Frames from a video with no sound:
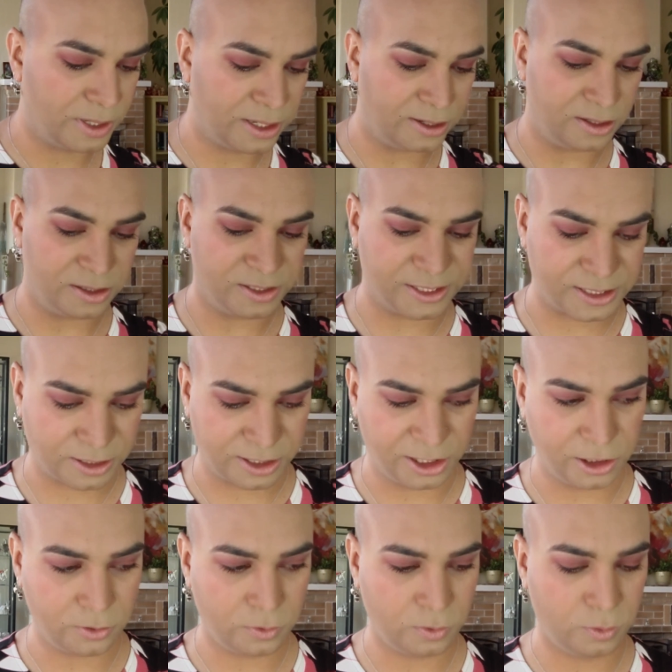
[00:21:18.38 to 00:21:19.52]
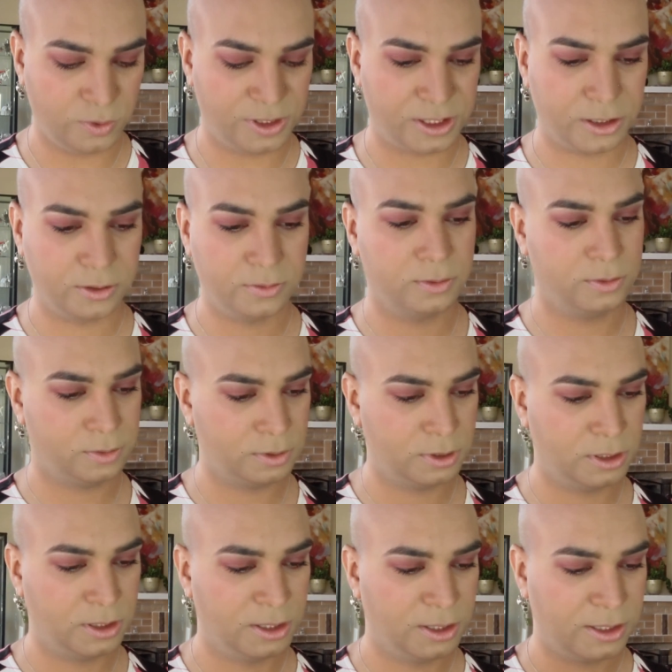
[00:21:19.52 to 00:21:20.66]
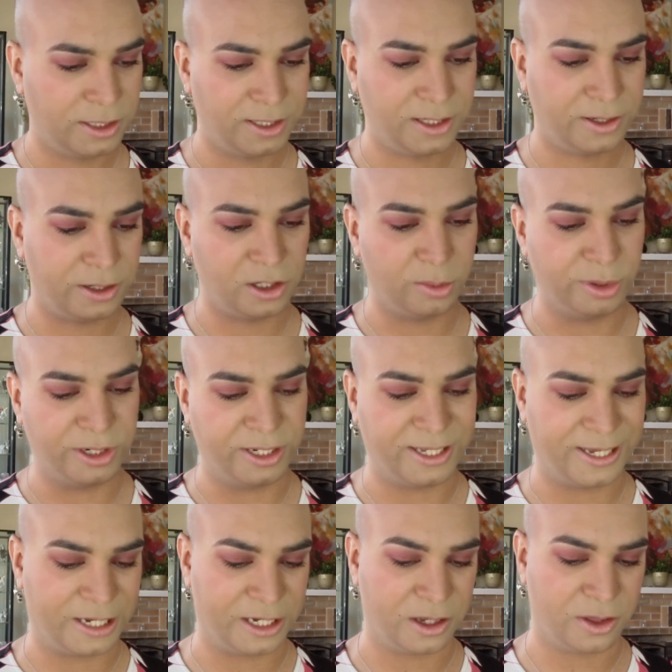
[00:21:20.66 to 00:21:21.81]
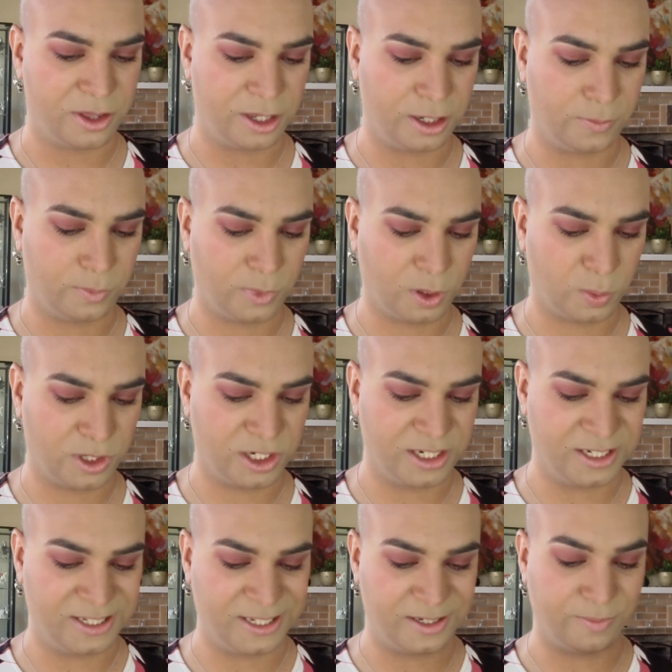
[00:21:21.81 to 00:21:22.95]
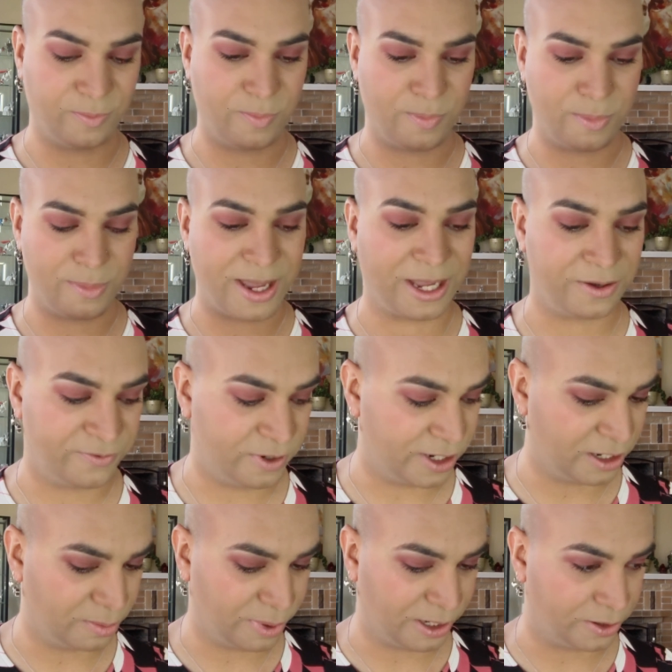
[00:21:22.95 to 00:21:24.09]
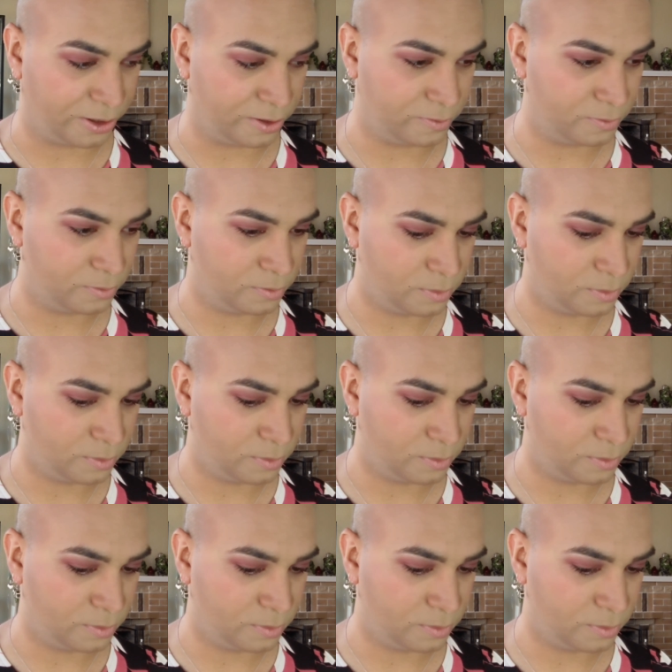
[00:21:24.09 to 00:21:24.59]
is I use another Urban Decay thing, which is this mattifying powder,